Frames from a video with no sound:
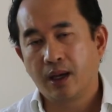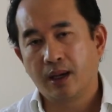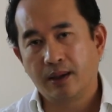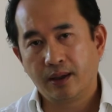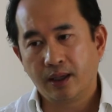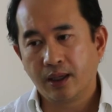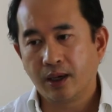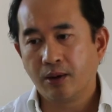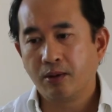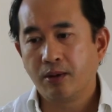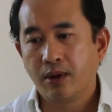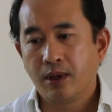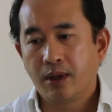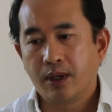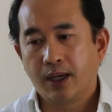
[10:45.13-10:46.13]
you know.
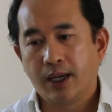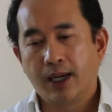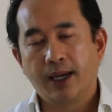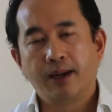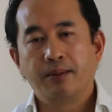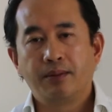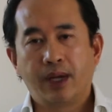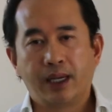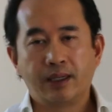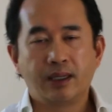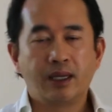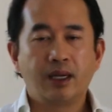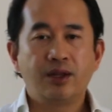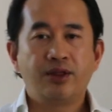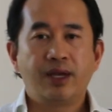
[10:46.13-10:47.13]
And
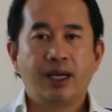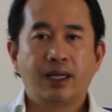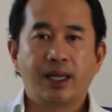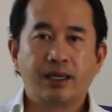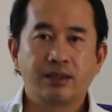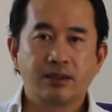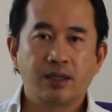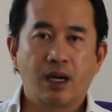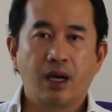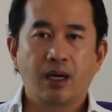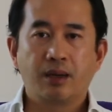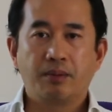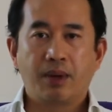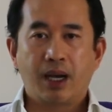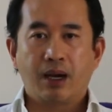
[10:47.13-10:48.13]
another thing I'd like to talk
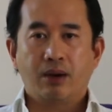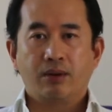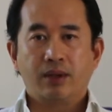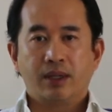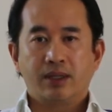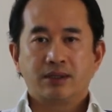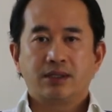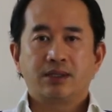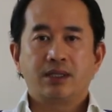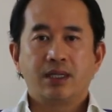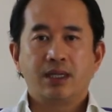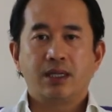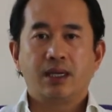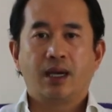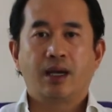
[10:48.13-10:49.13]
about is
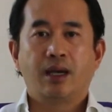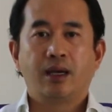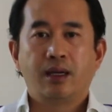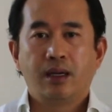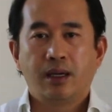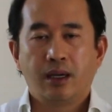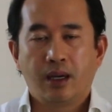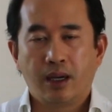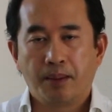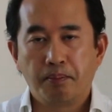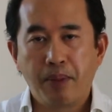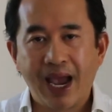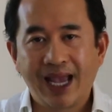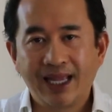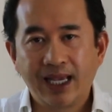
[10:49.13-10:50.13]
the
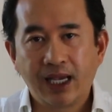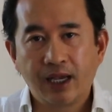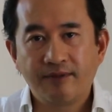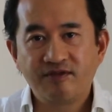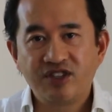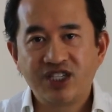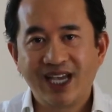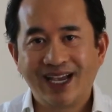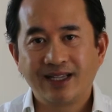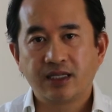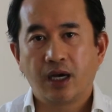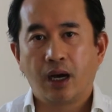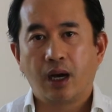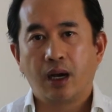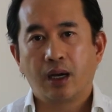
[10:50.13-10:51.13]
banning of
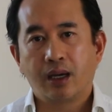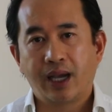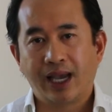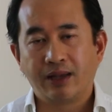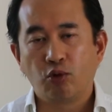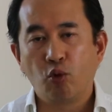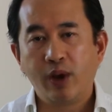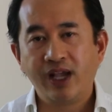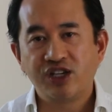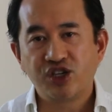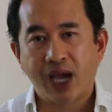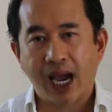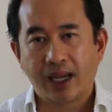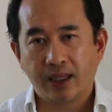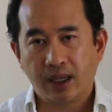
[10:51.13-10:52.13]
TikTok and
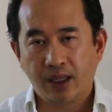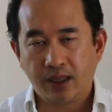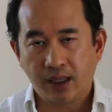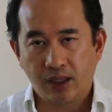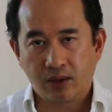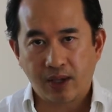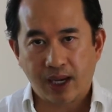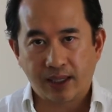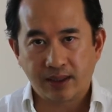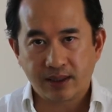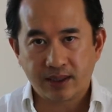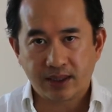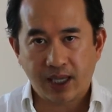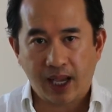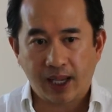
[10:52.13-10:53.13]
WeChat in the United
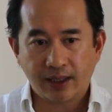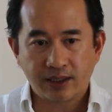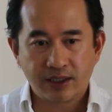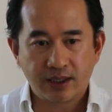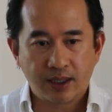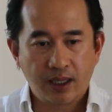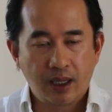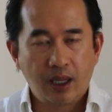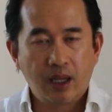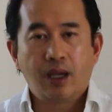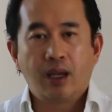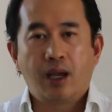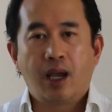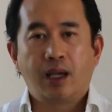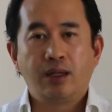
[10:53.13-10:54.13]
States.
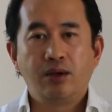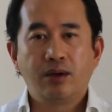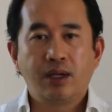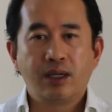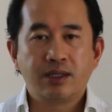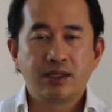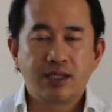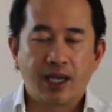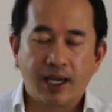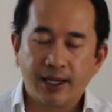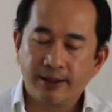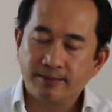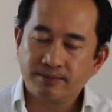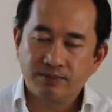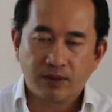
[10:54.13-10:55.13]
And you can
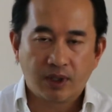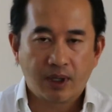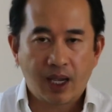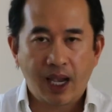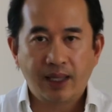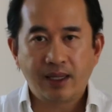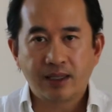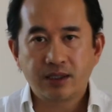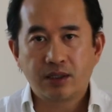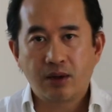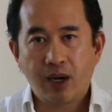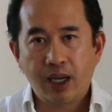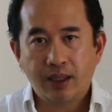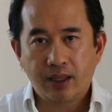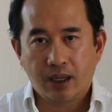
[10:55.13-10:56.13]
say, hey, that's
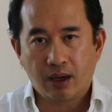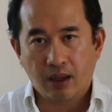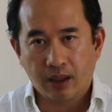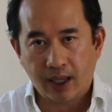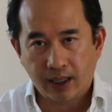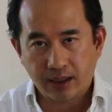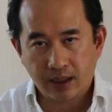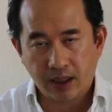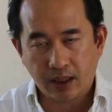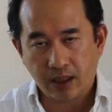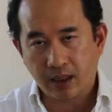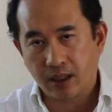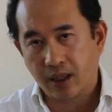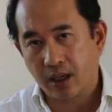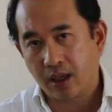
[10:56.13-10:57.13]
great, they're collecting
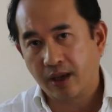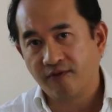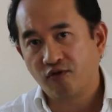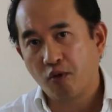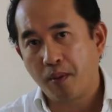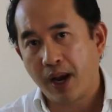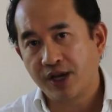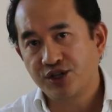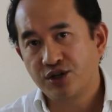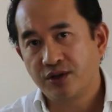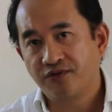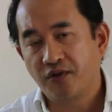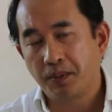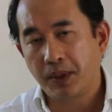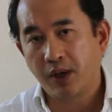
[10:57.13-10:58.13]
information
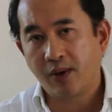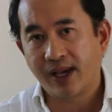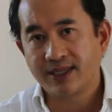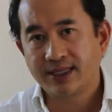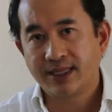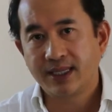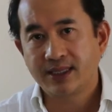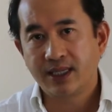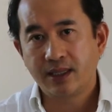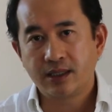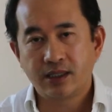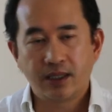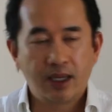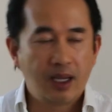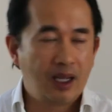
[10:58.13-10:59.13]
from US
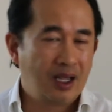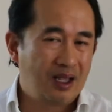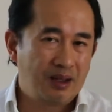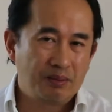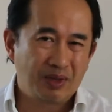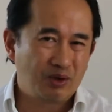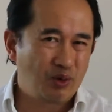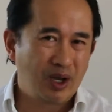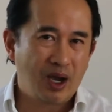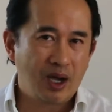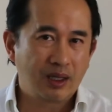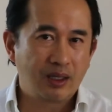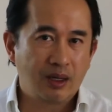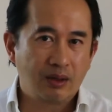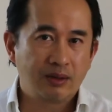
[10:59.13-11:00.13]
citizens, but we all
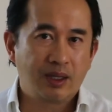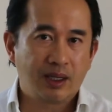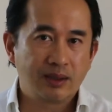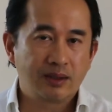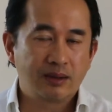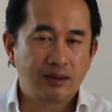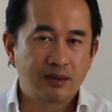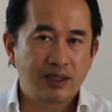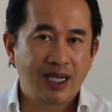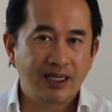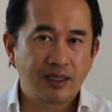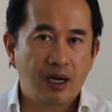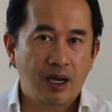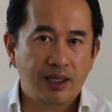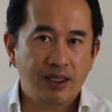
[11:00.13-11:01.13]
know that TikTok